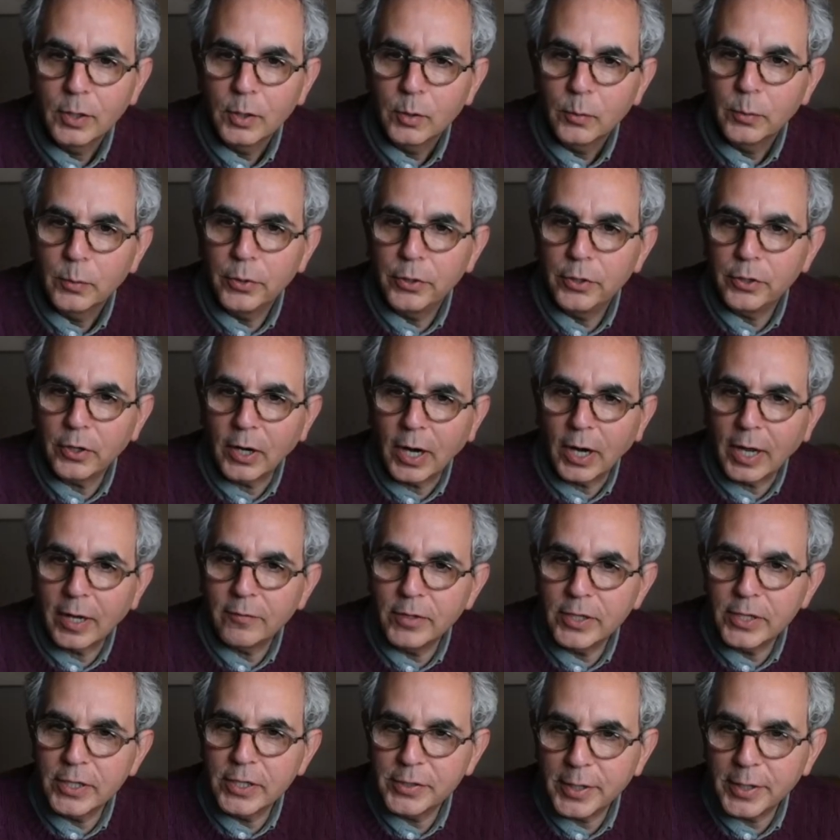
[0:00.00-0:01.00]
with your
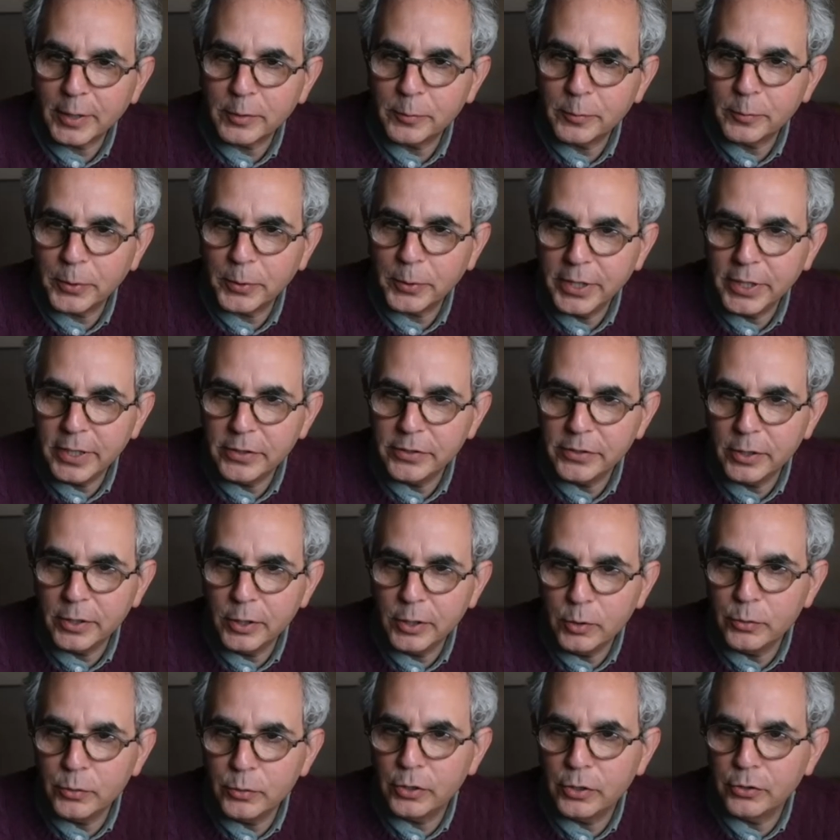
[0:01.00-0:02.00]
obvious expertise in
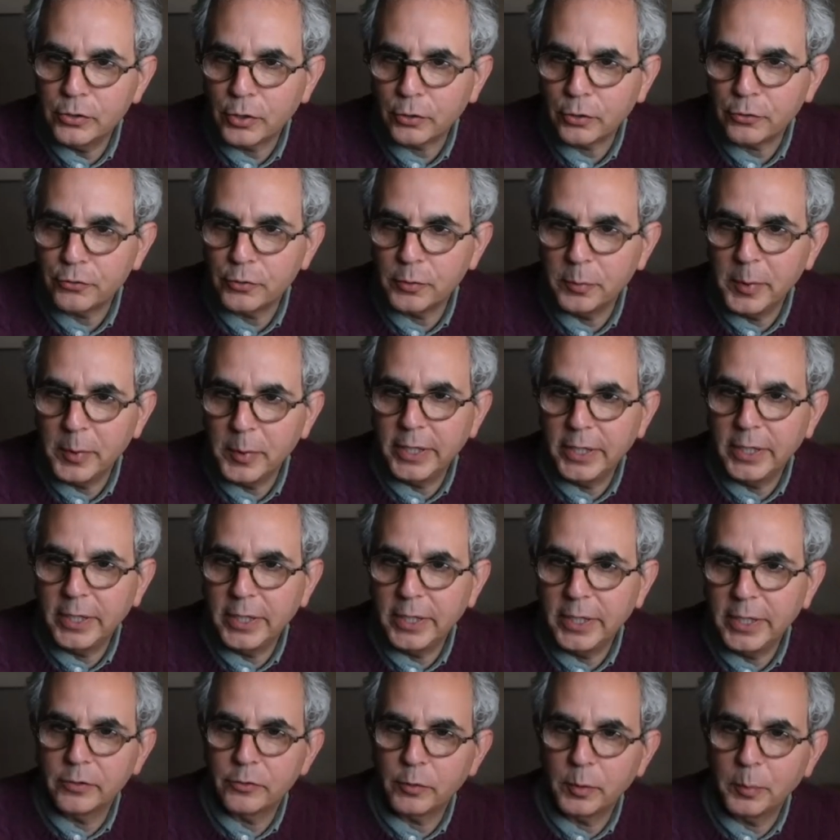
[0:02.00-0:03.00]
using social media
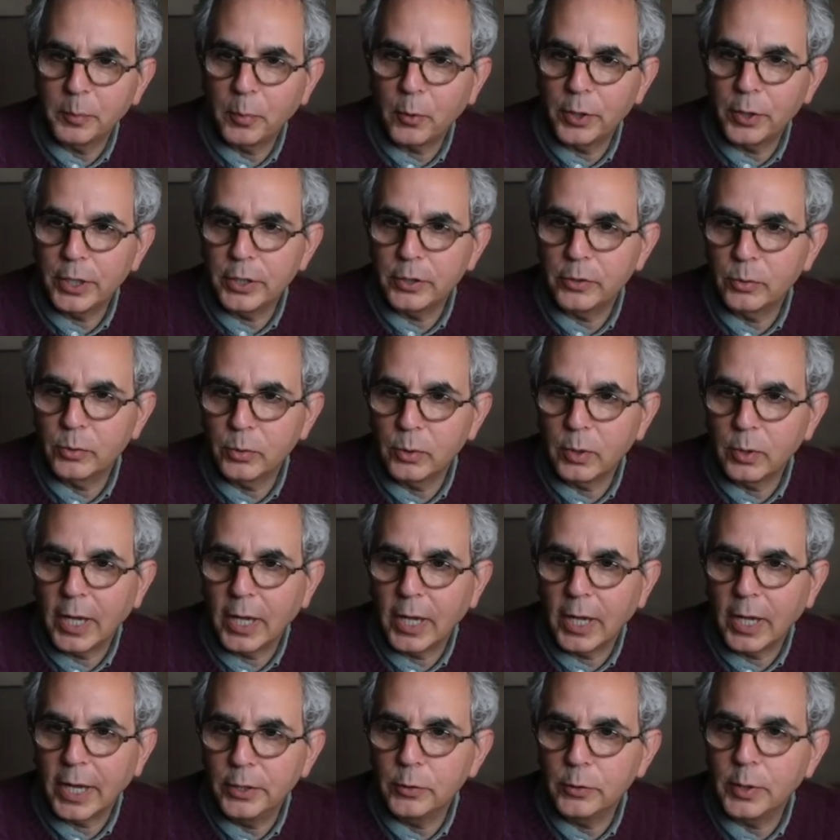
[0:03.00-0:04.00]
as a reporting tool, how
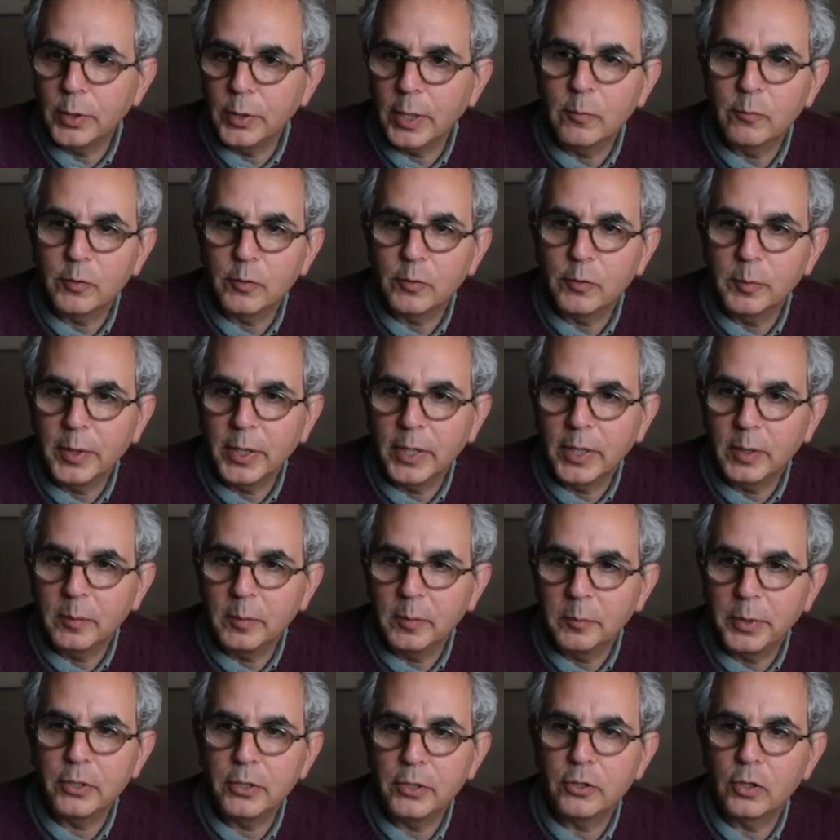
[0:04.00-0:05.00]
do you keep from being
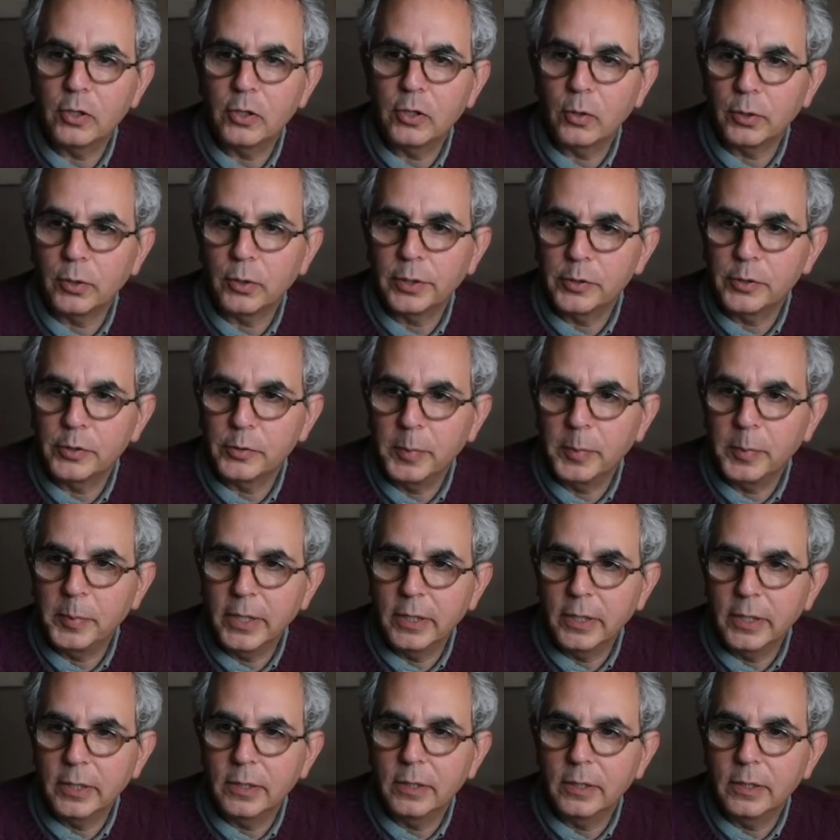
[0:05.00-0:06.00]
pigeonholed as
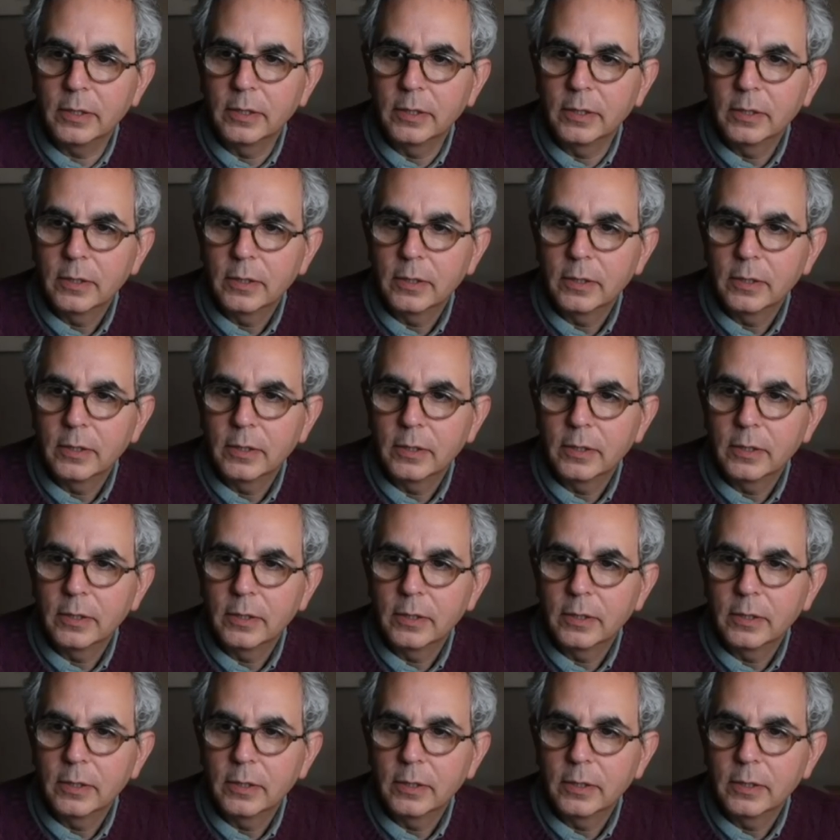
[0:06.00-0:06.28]
being